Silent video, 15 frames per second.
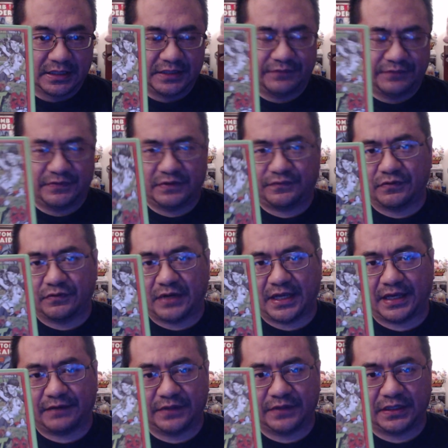Even if you
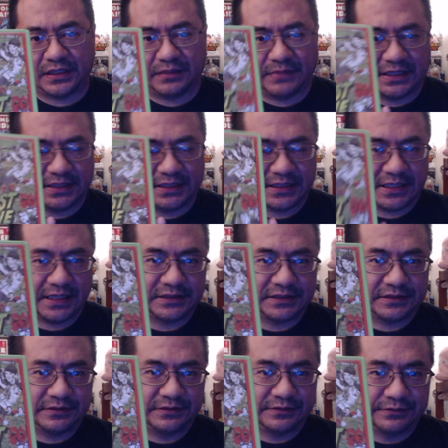haven't, it might
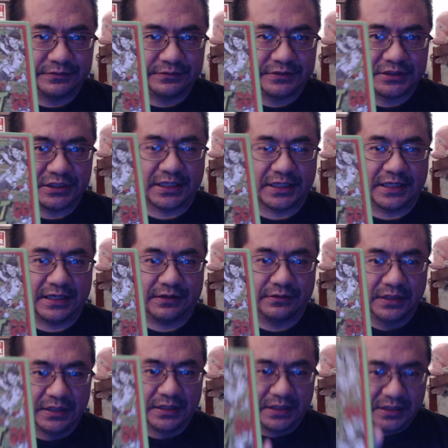entice you to check it out,
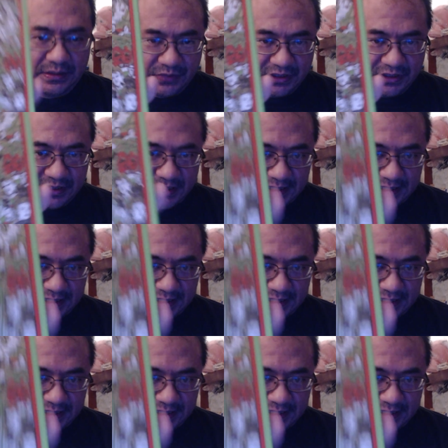but